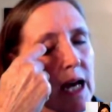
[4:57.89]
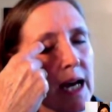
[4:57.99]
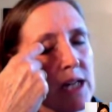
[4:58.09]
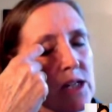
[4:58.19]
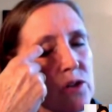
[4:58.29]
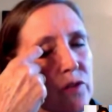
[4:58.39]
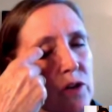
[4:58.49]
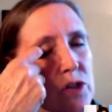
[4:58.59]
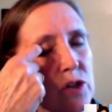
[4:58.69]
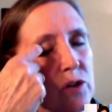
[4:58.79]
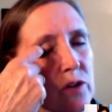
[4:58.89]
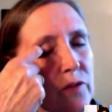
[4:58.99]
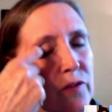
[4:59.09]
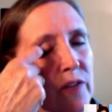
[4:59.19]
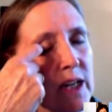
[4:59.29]
and you've got
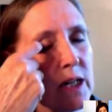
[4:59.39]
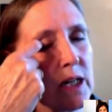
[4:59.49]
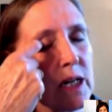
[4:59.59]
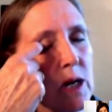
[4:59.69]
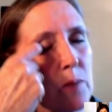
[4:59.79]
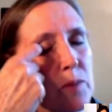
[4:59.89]
your finger